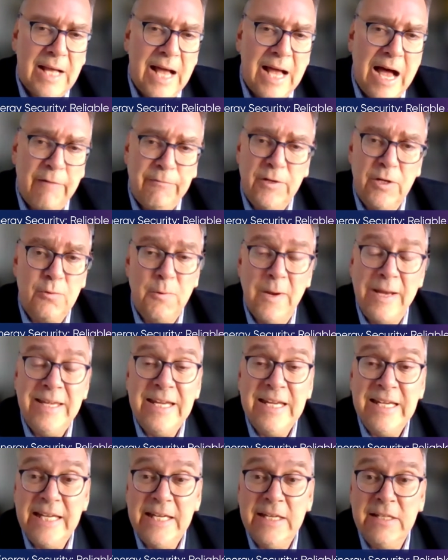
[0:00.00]
after
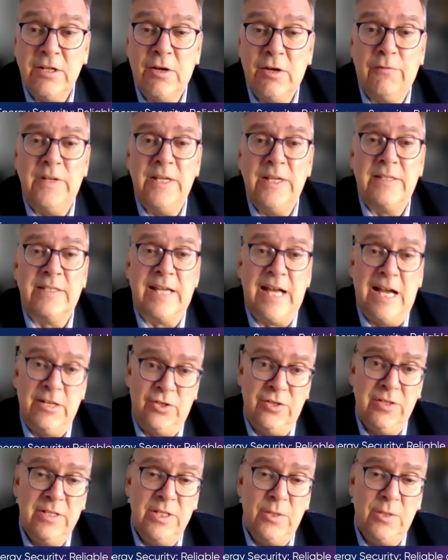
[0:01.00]
20 years of
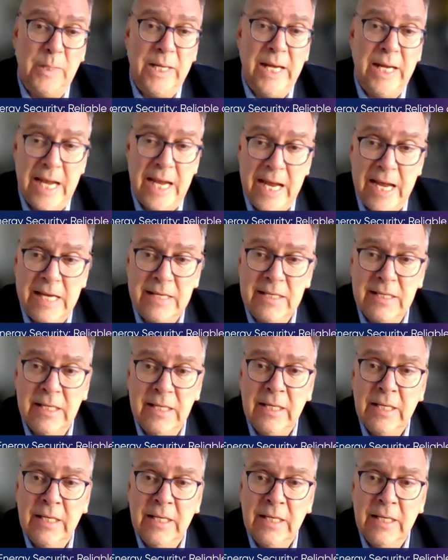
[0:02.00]
discussions we had,